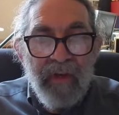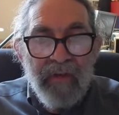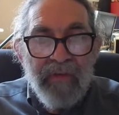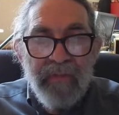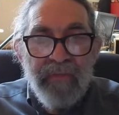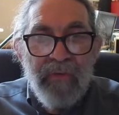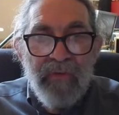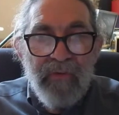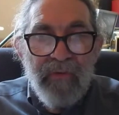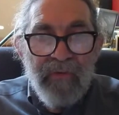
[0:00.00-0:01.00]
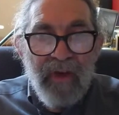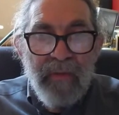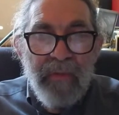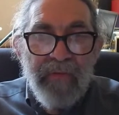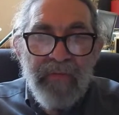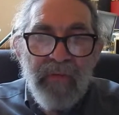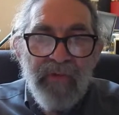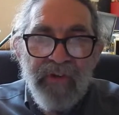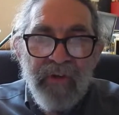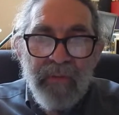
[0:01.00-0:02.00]
at some time in the
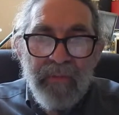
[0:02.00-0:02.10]
future.